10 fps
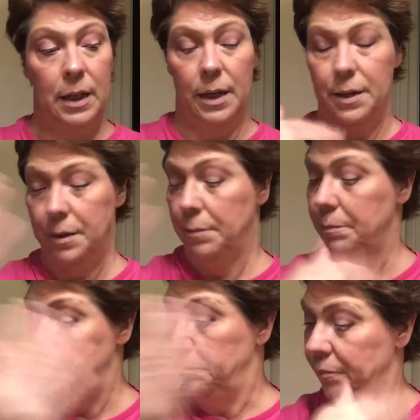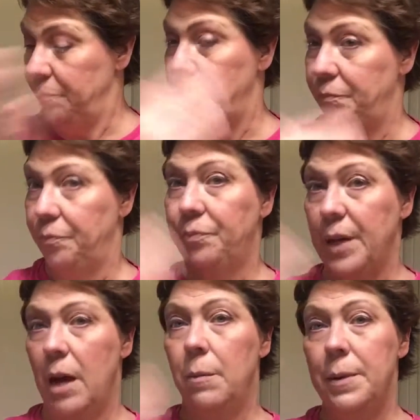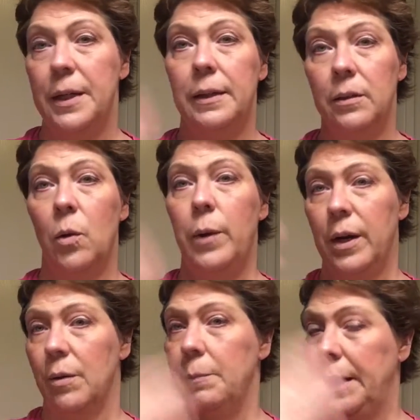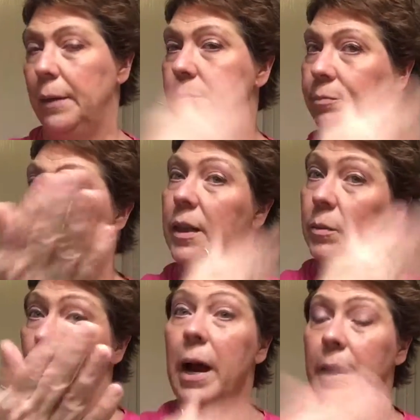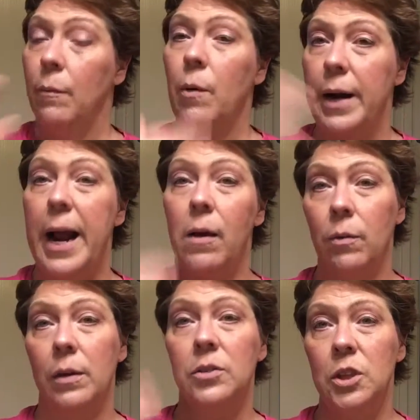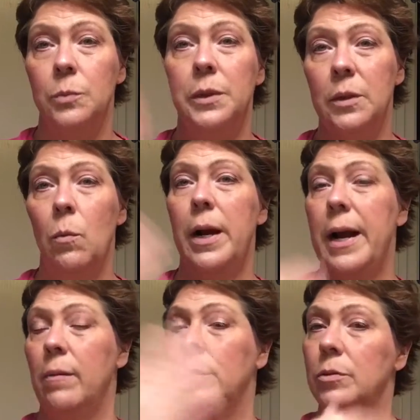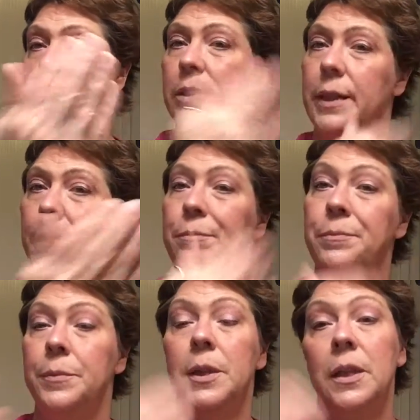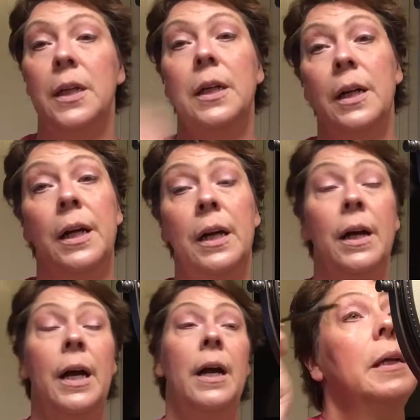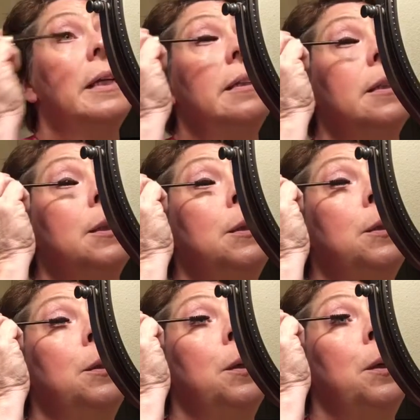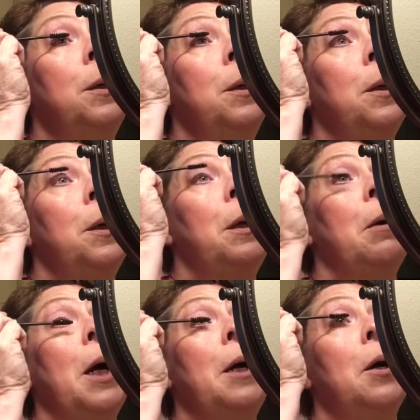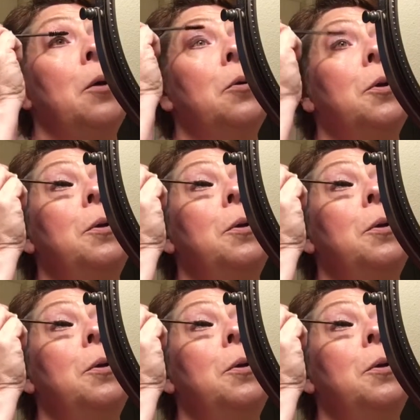I hope it doesn't quit on me out of 1 hour. Just went to 1 hour, just done. Please, no haters.